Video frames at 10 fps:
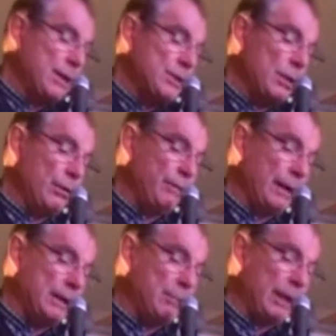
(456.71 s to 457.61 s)
So in
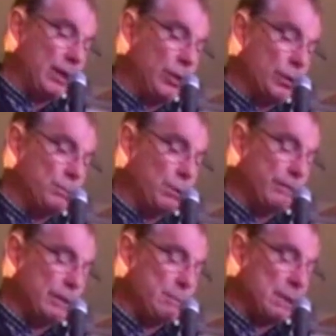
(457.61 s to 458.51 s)
fact they're making huge
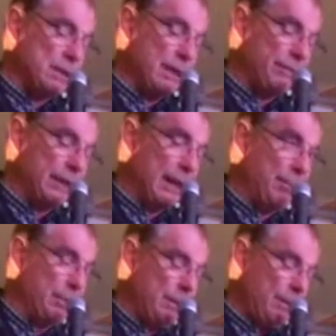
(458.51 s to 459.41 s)
profits by stuffing it
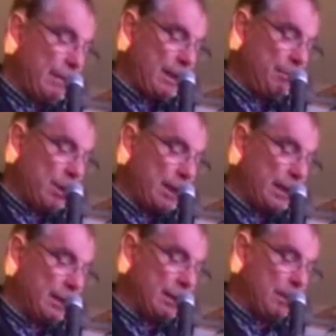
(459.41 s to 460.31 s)
up in
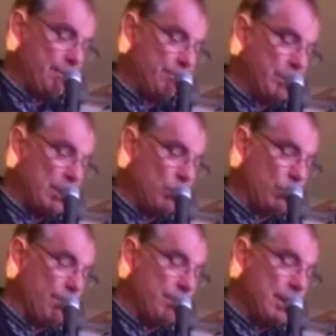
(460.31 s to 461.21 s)
my
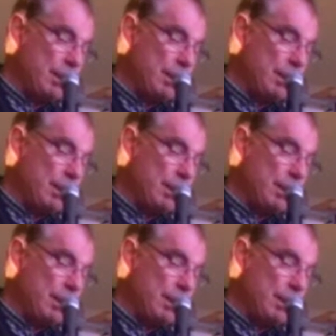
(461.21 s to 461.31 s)
group.